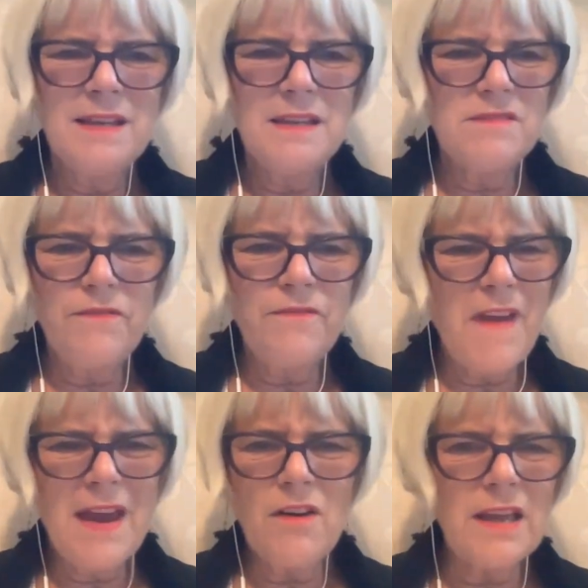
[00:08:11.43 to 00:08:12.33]
these
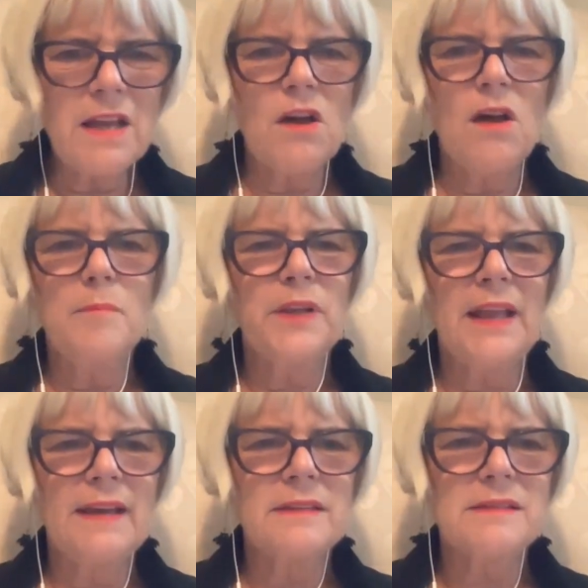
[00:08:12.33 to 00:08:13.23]
very
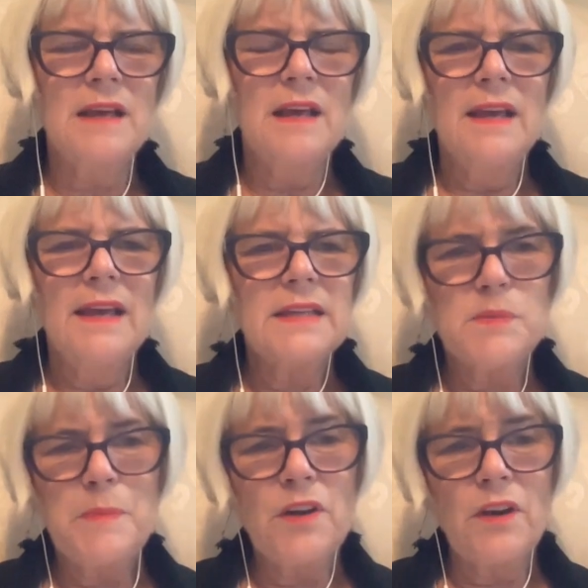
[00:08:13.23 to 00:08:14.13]
complex
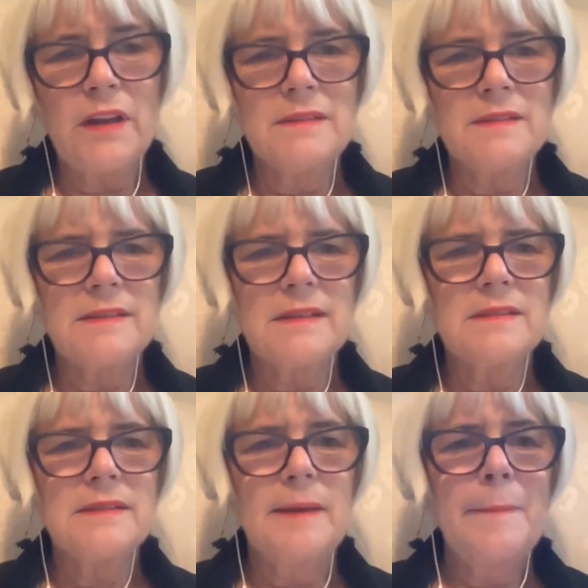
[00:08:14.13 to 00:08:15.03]

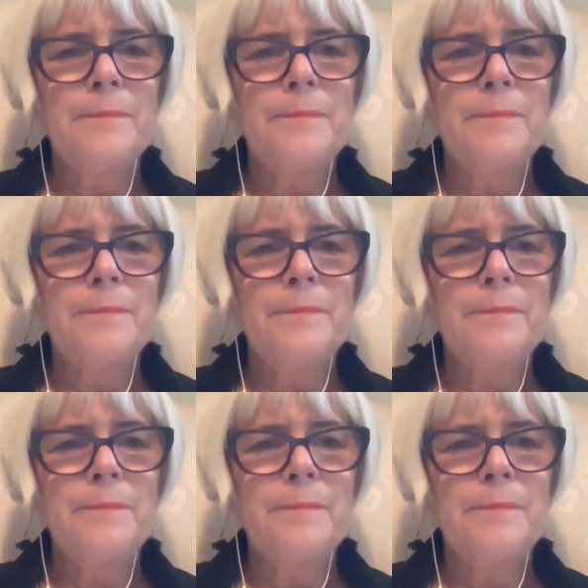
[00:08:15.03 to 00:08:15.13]
experiences?